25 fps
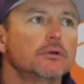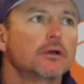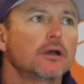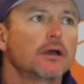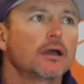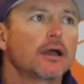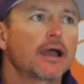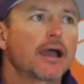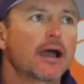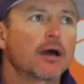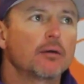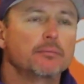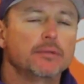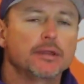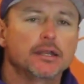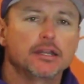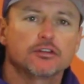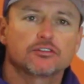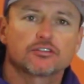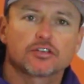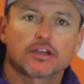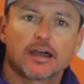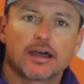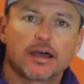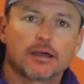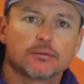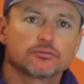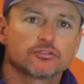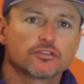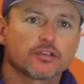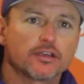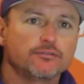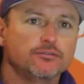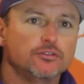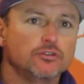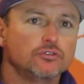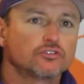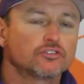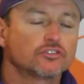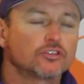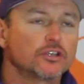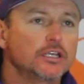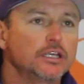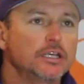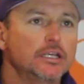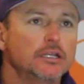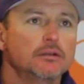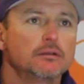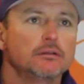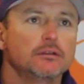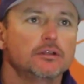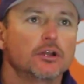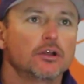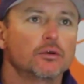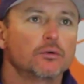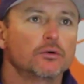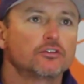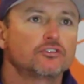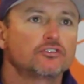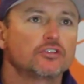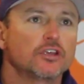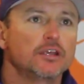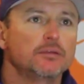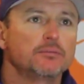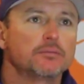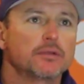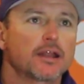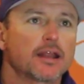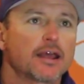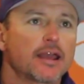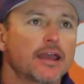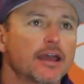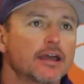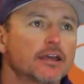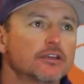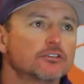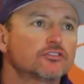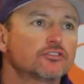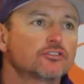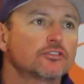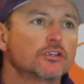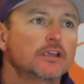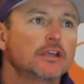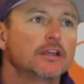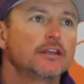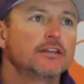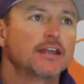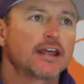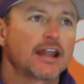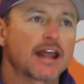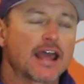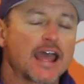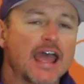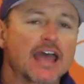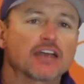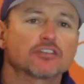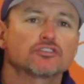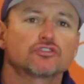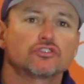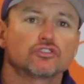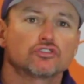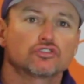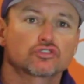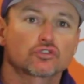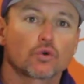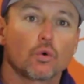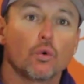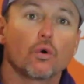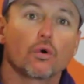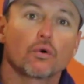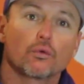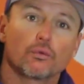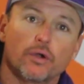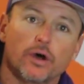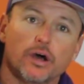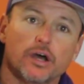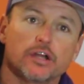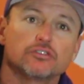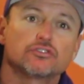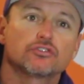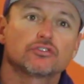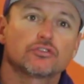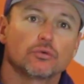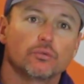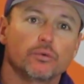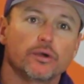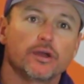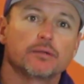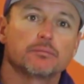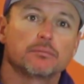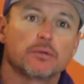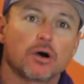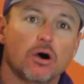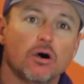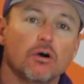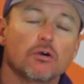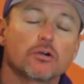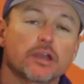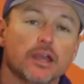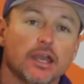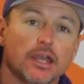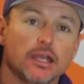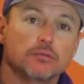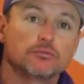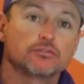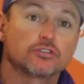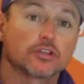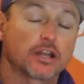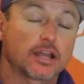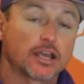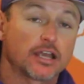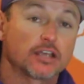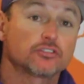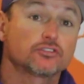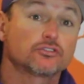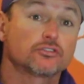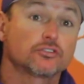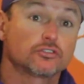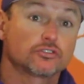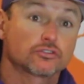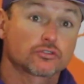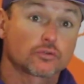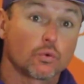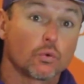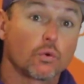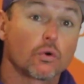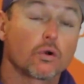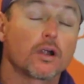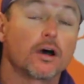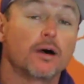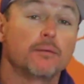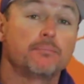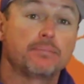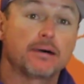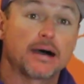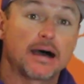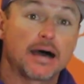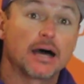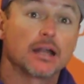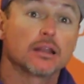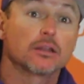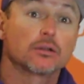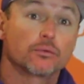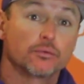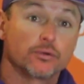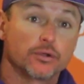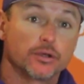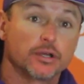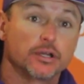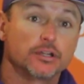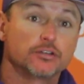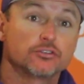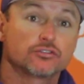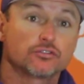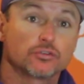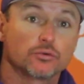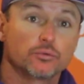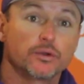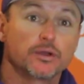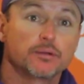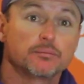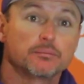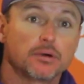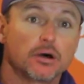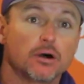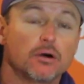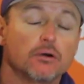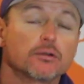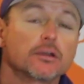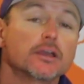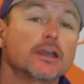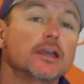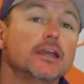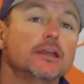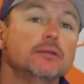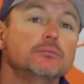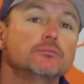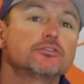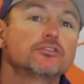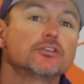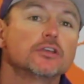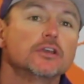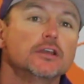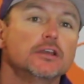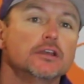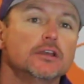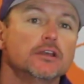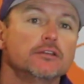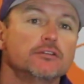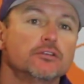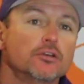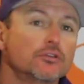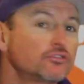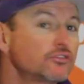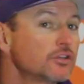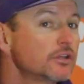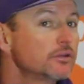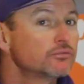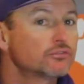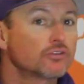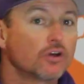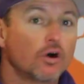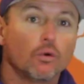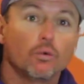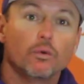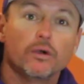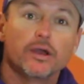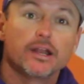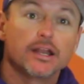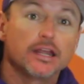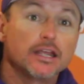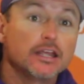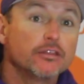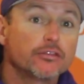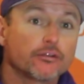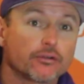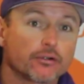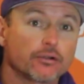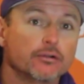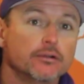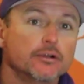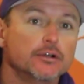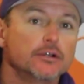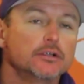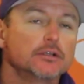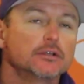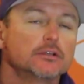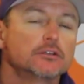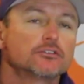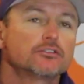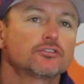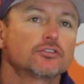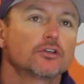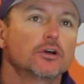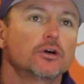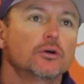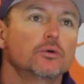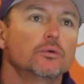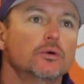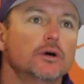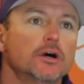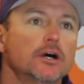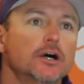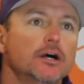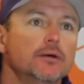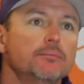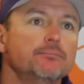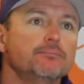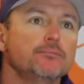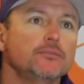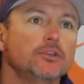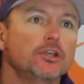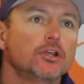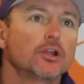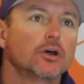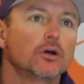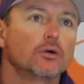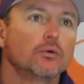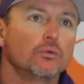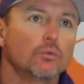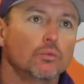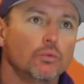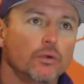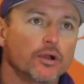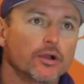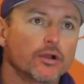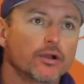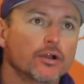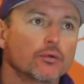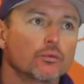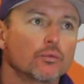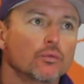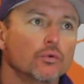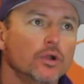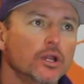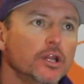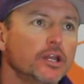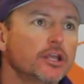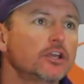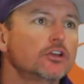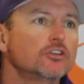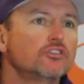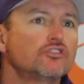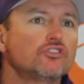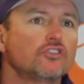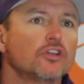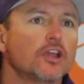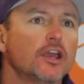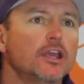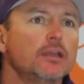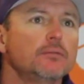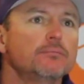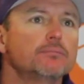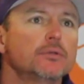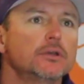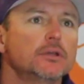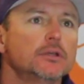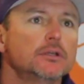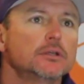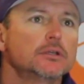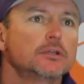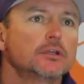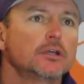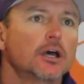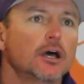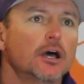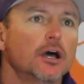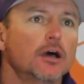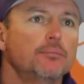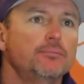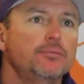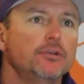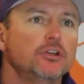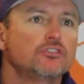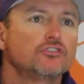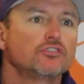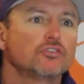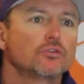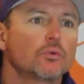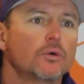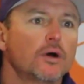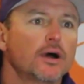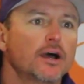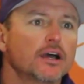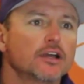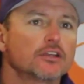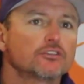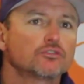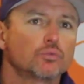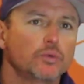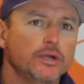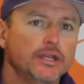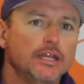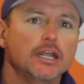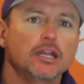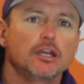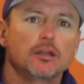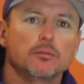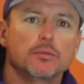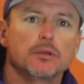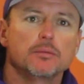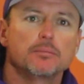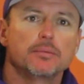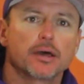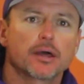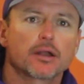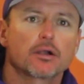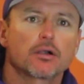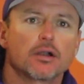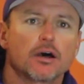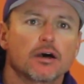how many times have you seen, a team that has to score runs to win ball games, that has to score a pile of runs to win ball games? Those teams don't win either. So, we're in really good shape pitching-wise. We need to be better